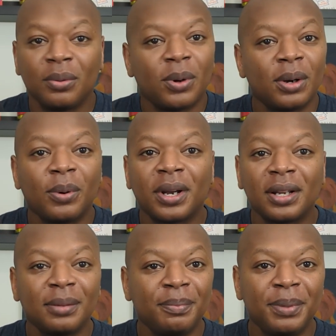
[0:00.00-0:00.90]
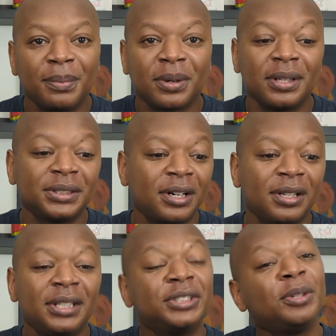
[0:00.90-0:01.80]
What kind of people are these? Are
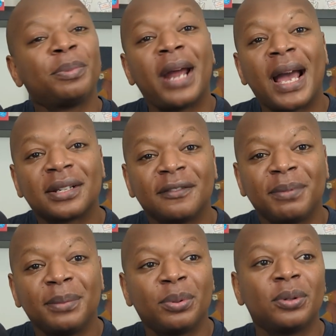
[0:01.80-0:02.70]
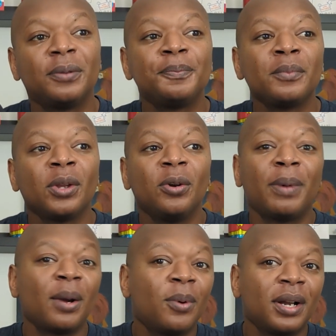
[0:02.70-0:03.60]
these super active people who
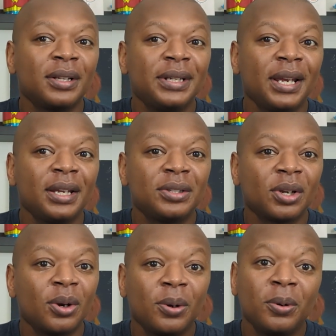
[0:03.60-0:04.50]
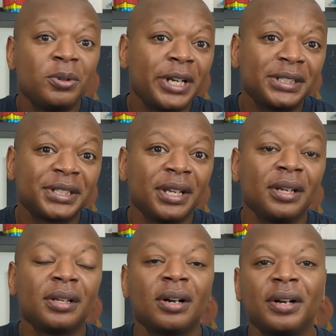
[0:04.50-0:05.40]
might want a day to go jet
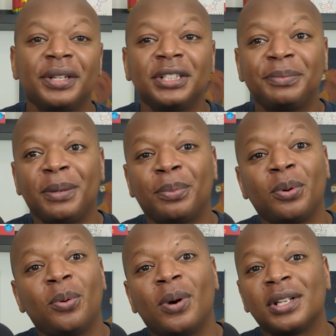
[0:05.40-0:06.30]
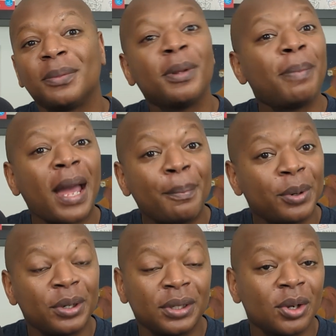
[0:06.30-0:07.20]
skiing? Are these people who want to be
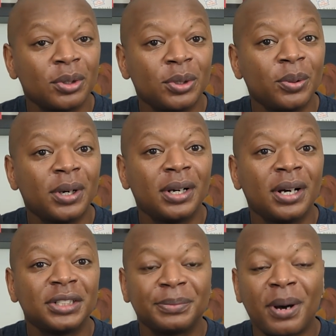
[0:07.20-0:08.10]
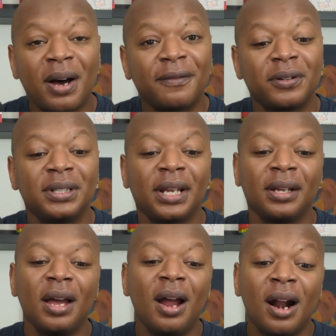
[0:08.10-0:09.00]
pampered and go to a spa for a day?